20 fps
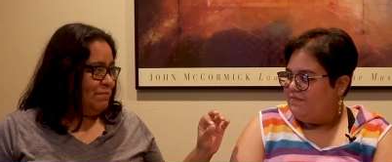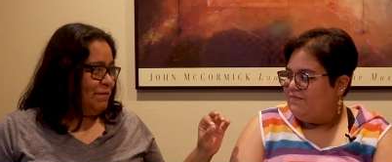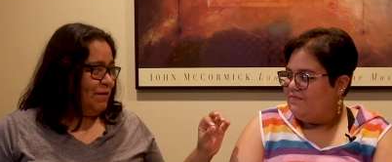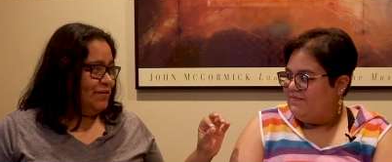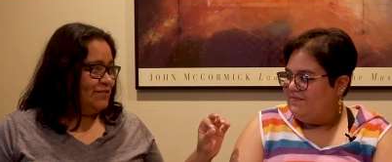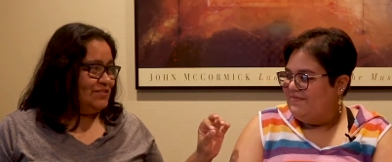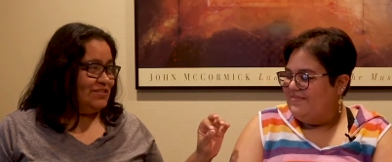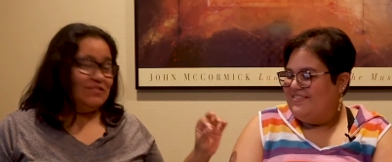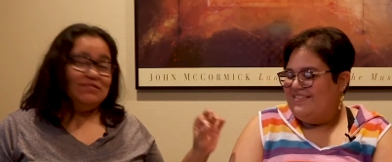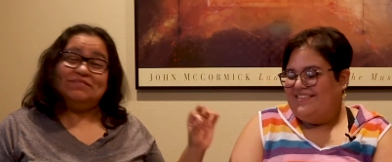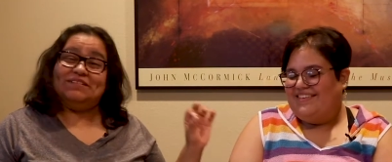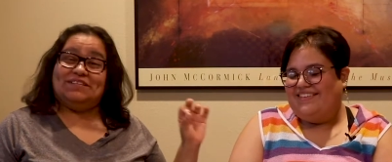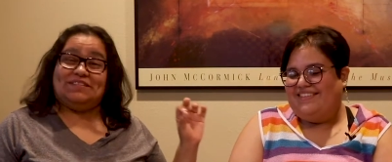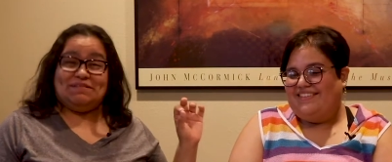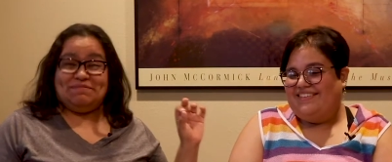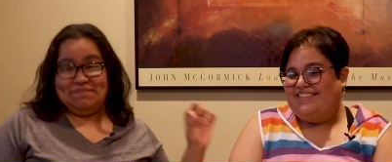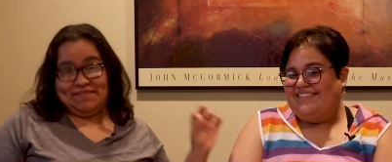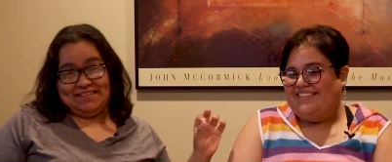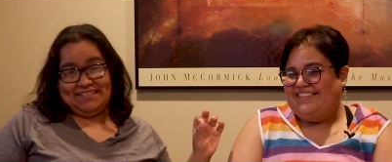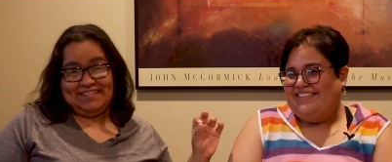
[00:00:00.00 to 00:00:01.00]
Speaker 1: purchase because
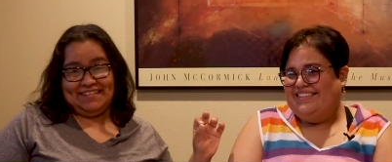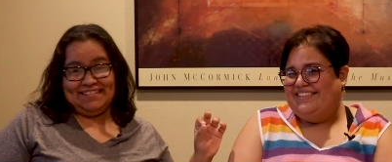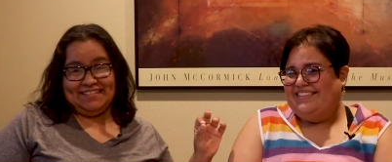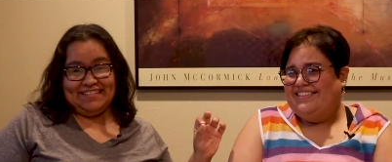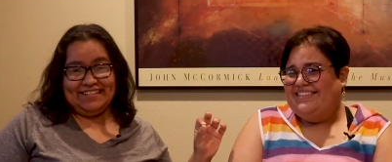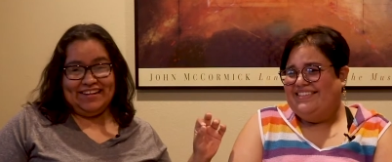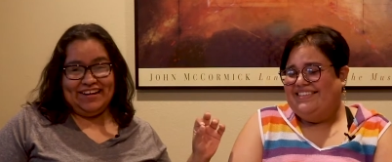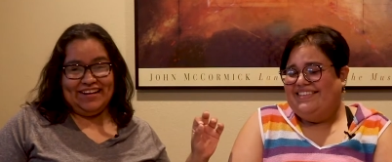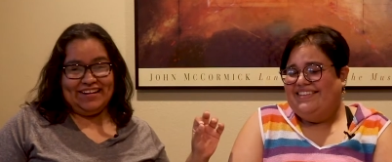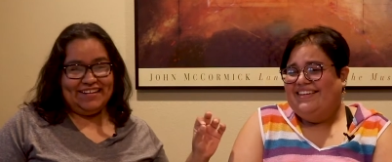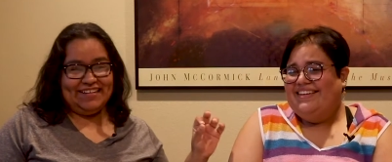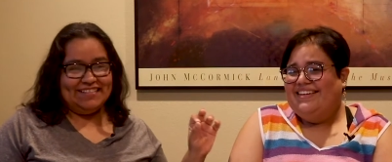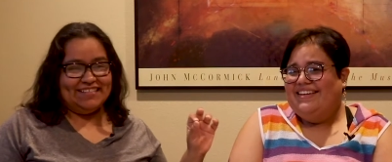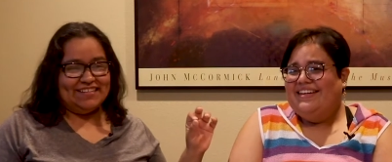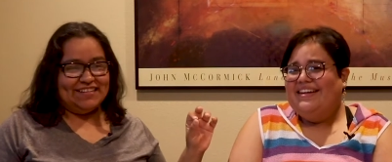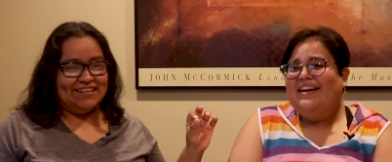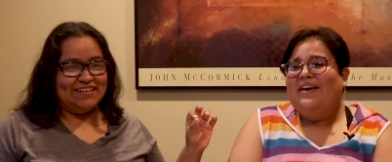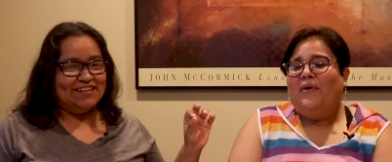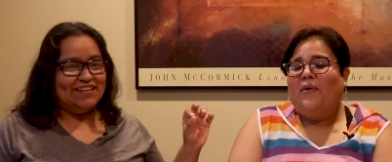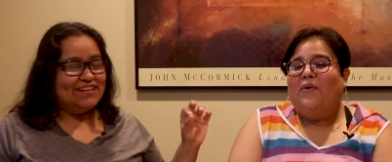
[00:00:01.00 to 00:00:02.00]
it makes things a lot
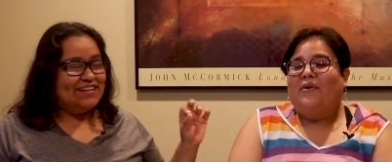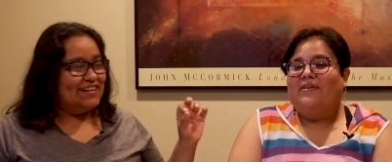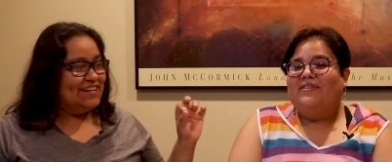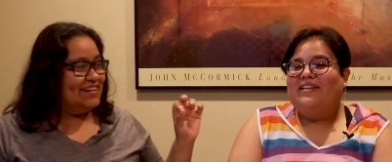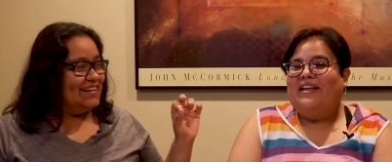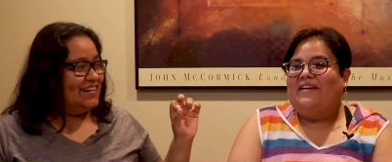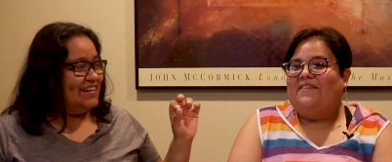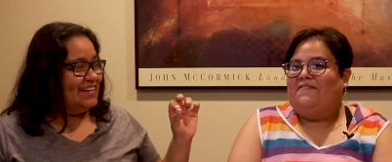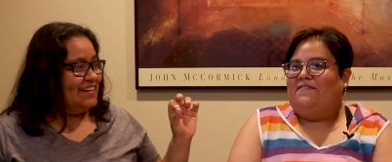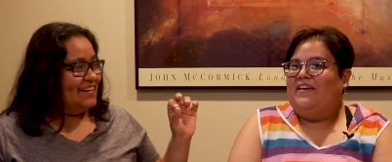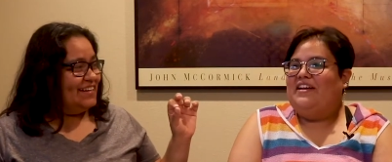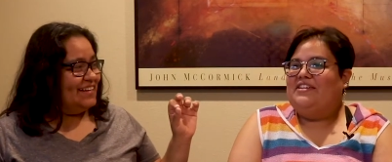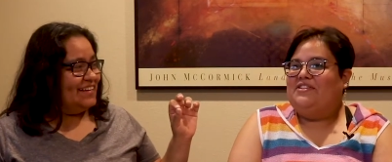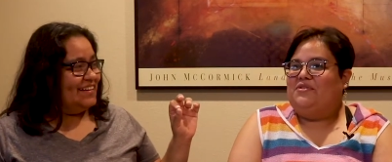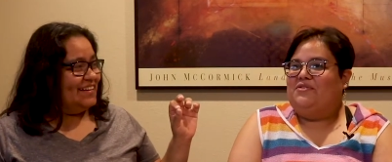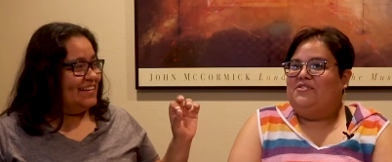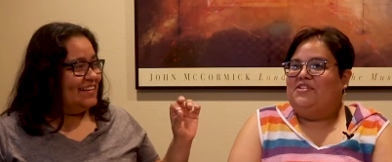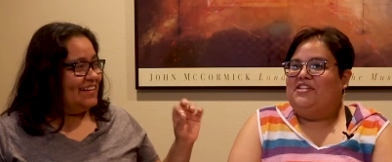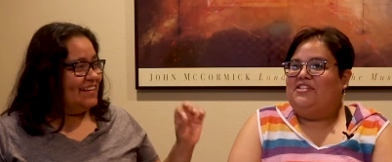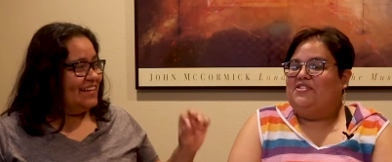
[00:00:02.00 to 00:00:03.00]
easier.
Speaker 2: Or like
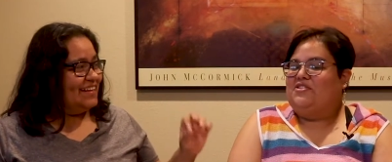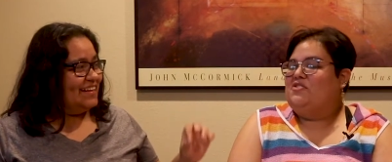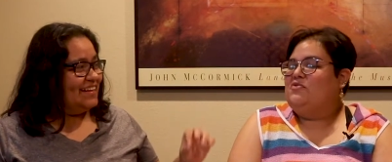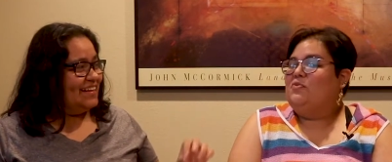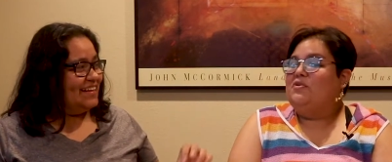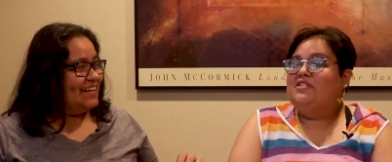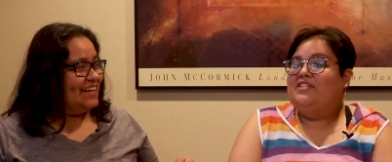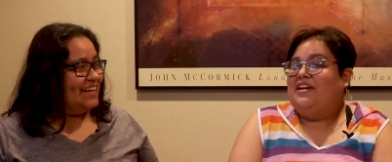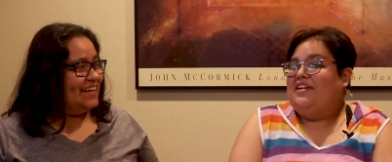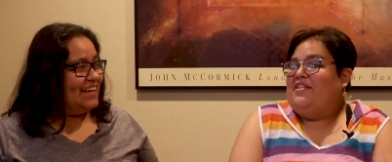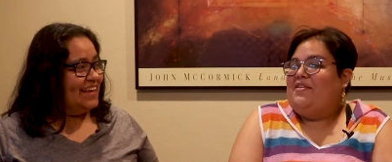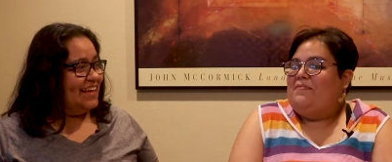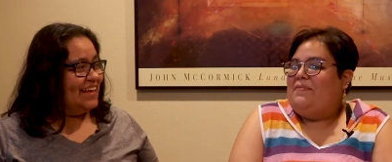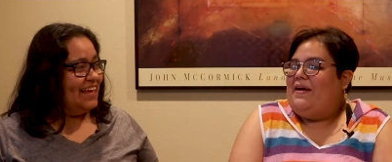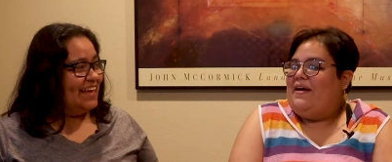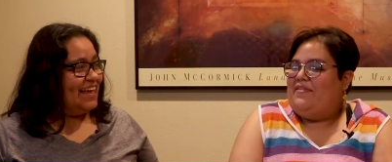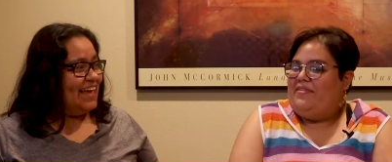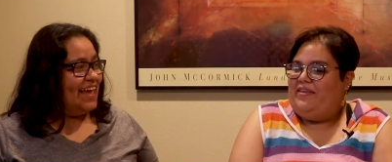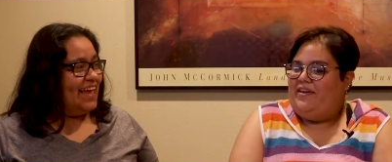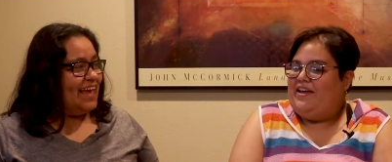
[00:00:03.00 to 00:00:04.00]
facial gestures. We're
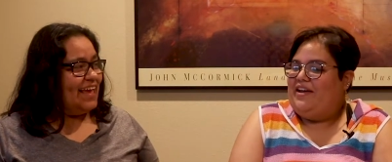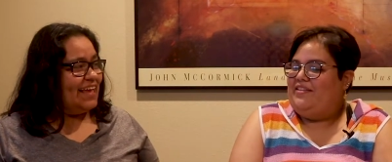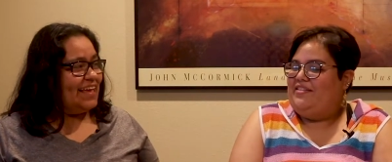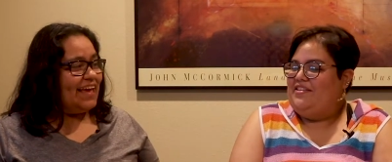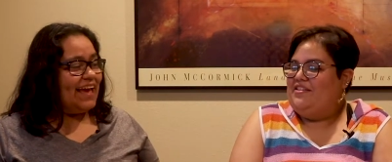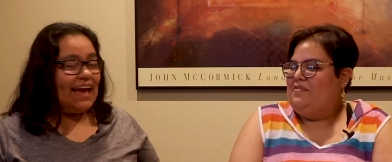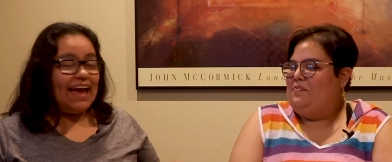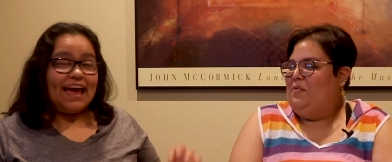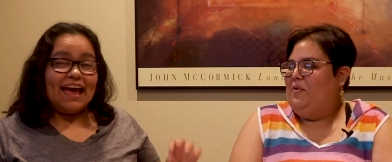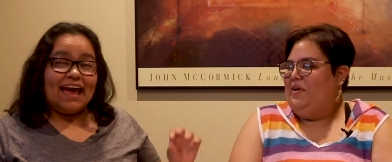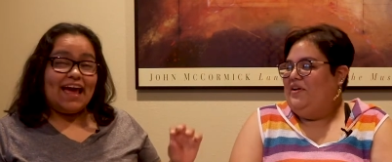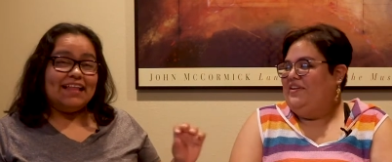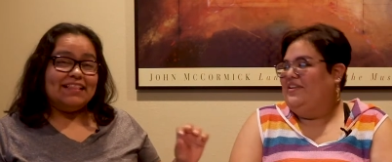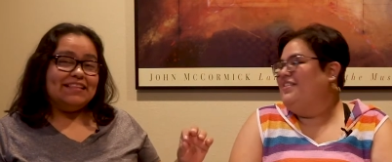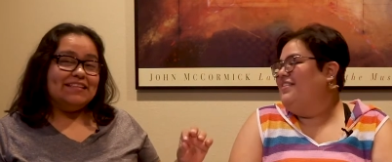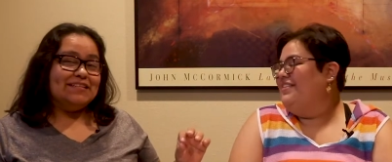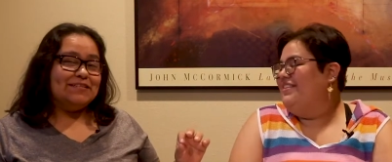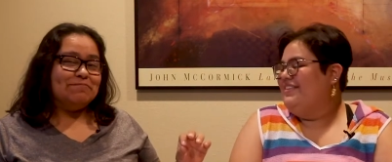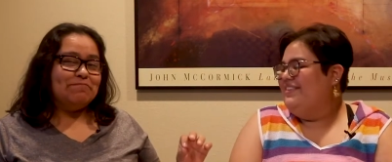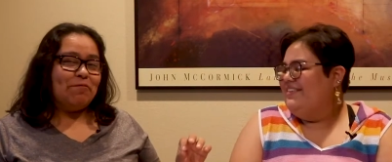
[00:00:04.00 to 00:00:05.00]
telepathic at this point.
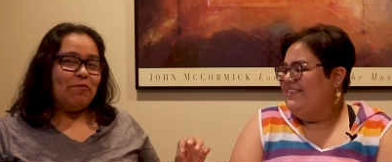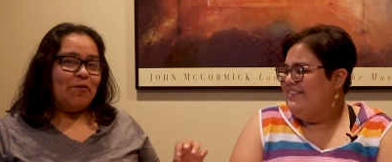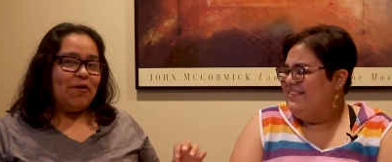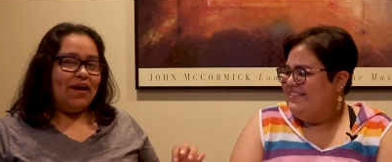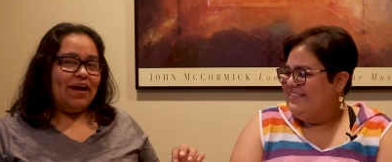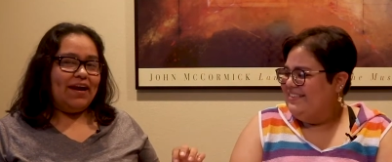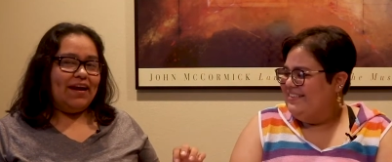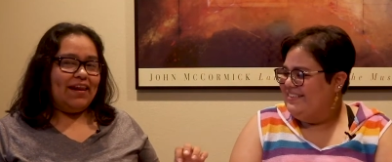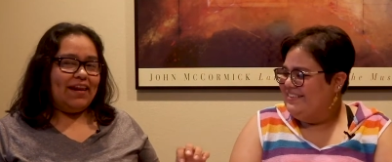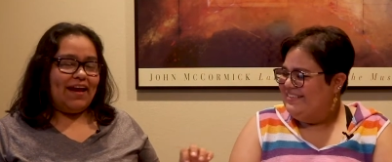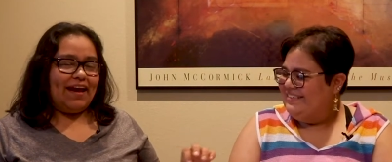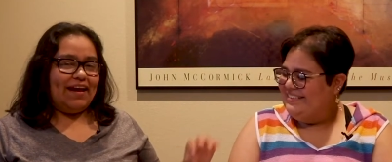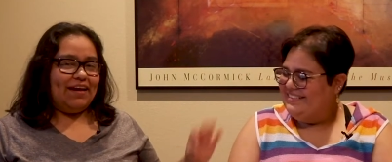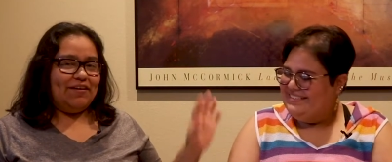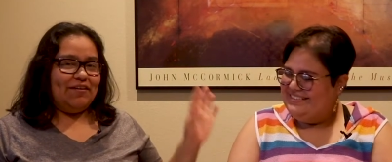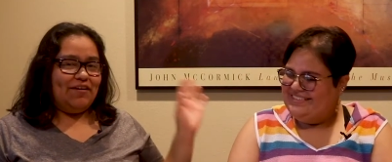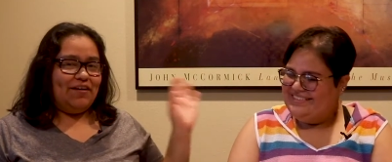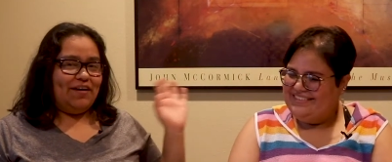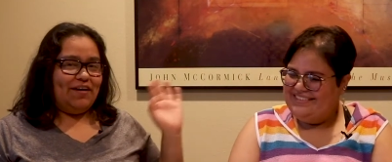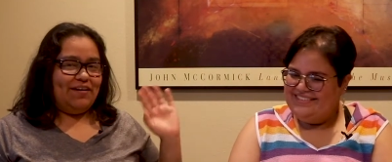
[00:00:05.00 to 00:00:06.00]
Speaker 1: At this point, I
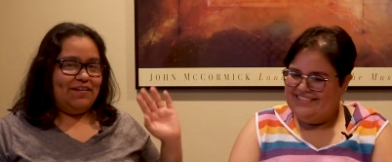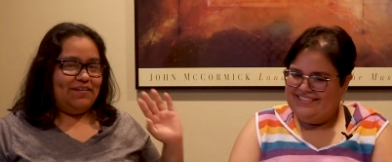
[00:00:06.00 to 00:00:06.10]
know how